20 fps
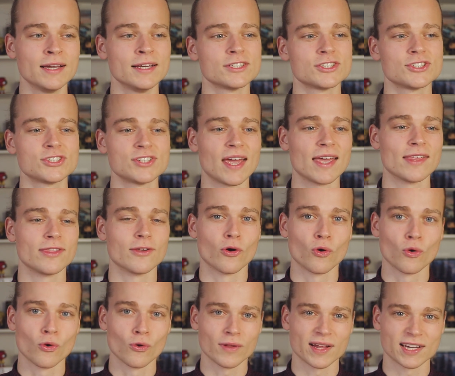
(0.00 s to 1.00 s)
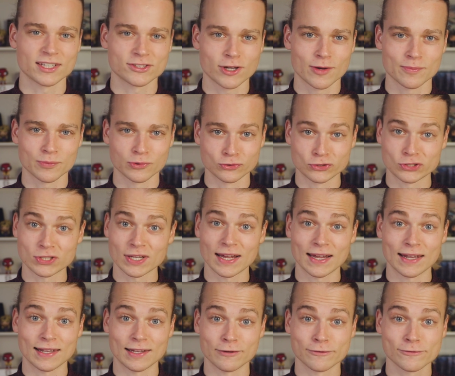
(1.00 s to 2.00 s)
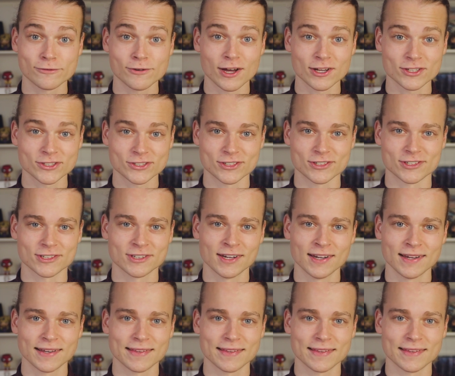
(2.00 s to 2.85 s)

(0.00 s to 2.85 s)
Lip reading: say the whole example slightly faster